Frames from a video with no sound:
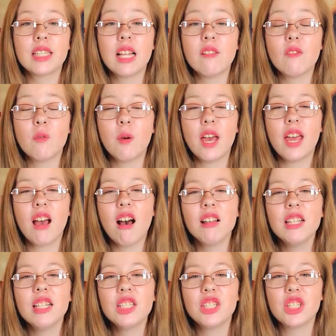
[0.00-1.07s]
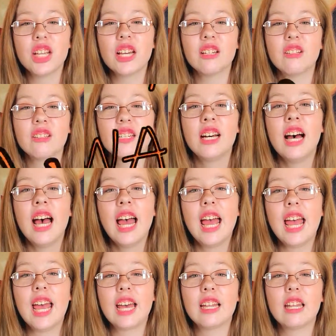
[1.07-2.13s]
giveaway on this channel.
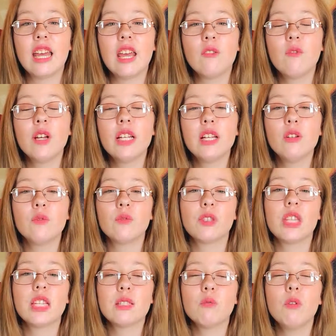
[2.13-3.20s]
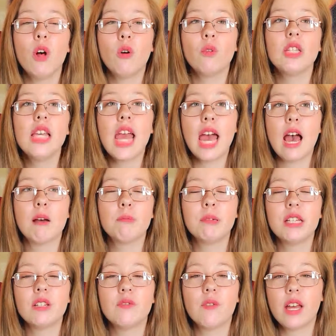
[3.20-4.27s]
And if we can, this will only happen
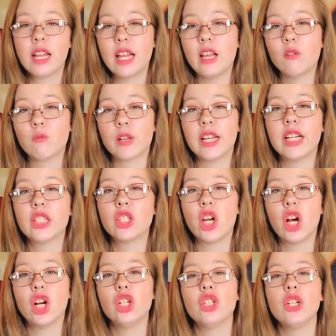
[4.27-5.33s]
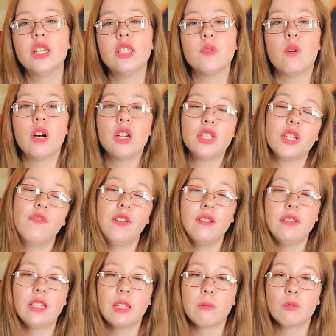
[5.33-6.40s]
if we can reach 100 to
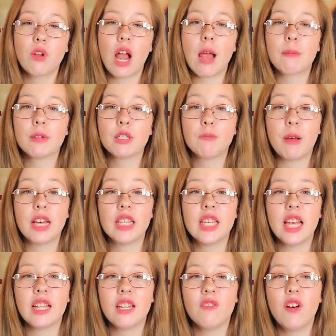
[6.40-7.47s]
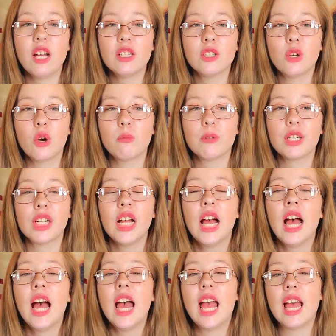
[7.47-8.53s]
150 subscribers by the end of October.
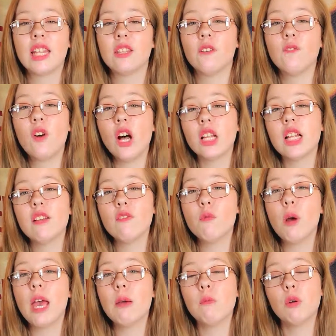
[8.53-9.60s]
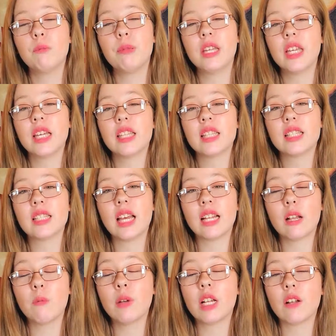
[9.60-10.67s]
And the fall giveaway will be the
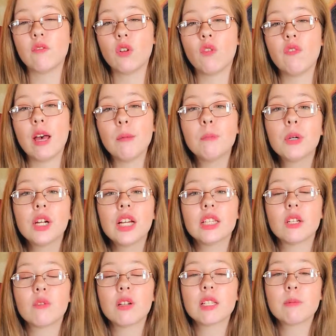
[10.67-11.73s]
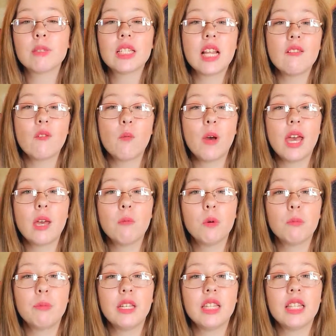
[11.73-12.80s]
second week of November, and the Christmas giveaway
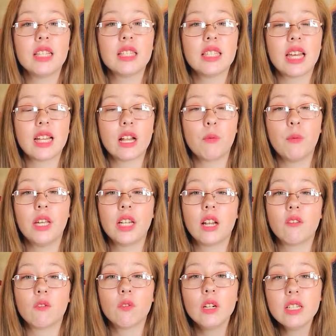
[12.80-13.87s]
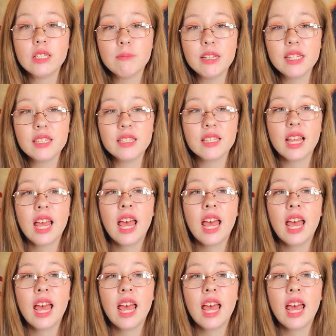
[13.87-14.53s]
will be the second week of Christmas.